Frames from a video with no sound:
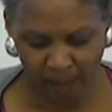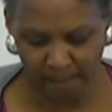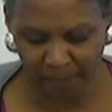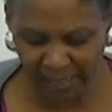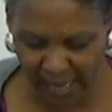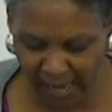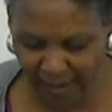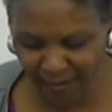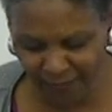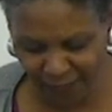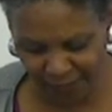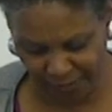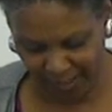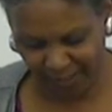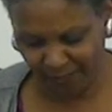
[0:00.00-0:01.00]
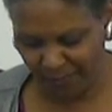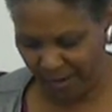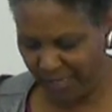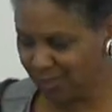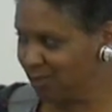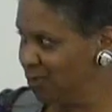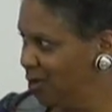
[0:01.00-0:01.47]
But I think,
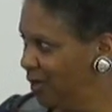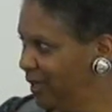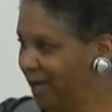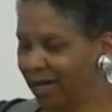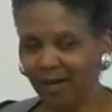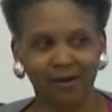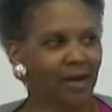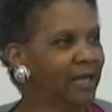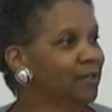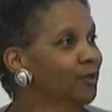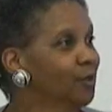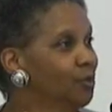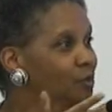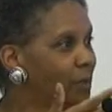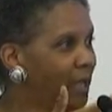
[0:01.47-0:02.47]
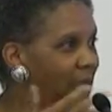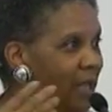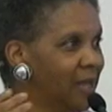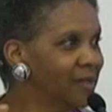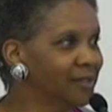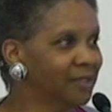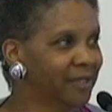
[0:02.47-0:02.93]
based on how I know
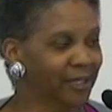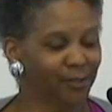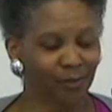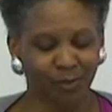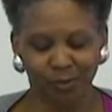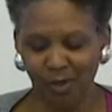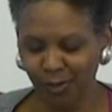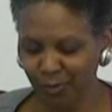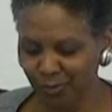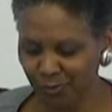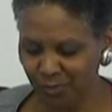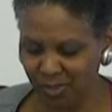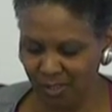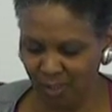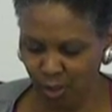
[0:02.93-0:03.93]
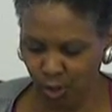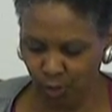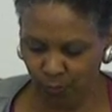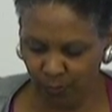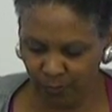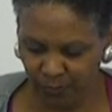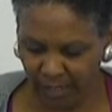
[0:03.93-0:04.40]
Al and I know others
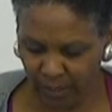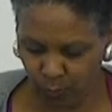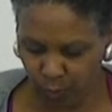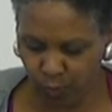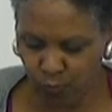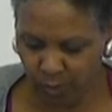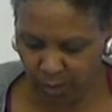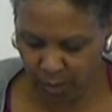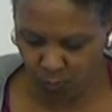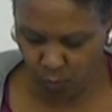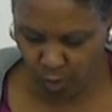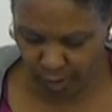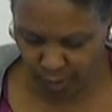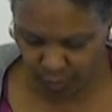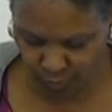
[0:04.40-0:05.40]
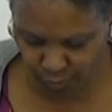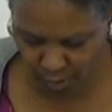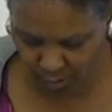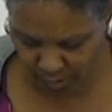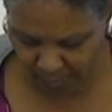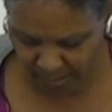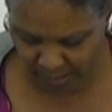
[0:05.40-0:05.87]
here, that we really want to
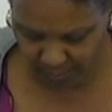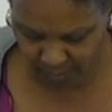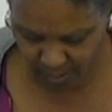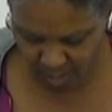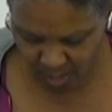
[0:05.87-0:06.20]
talk about